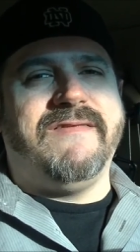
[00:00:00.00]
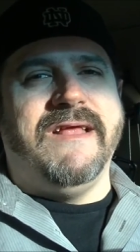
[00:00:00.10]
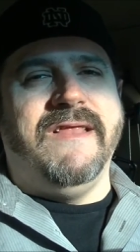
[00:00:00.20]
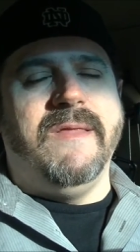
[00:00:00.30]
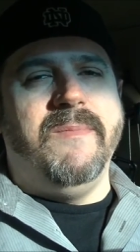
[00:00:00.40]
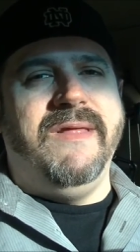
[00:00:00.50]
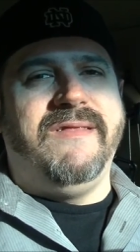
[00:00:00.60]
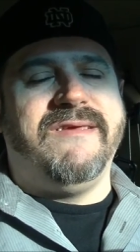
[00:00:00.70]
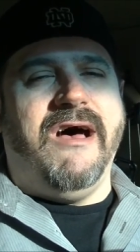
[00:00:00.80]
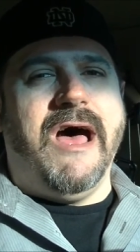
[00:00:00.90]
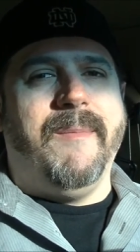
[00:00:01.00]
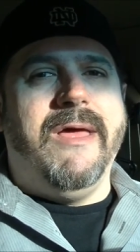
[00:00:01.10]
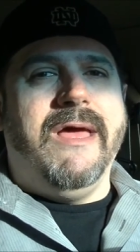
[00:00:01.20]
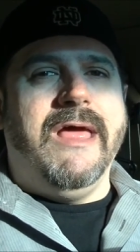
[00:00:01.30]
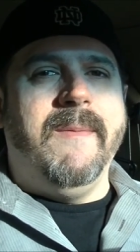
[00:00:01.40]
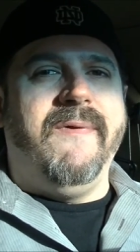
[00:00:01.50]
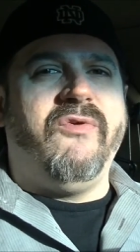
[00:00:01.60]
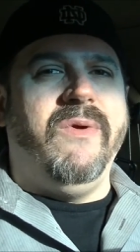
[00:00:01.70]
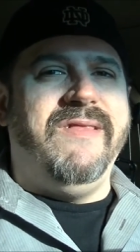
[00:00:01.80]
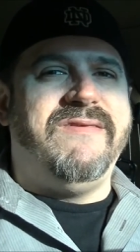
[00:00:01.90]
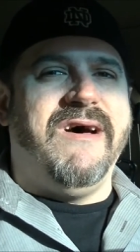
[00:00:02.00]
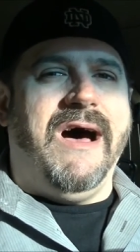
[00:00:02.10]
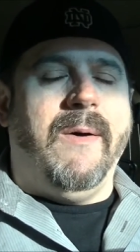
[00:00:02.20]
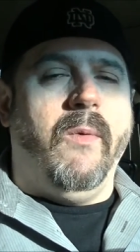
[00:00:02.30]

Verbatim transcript: And in the meantime, in between time,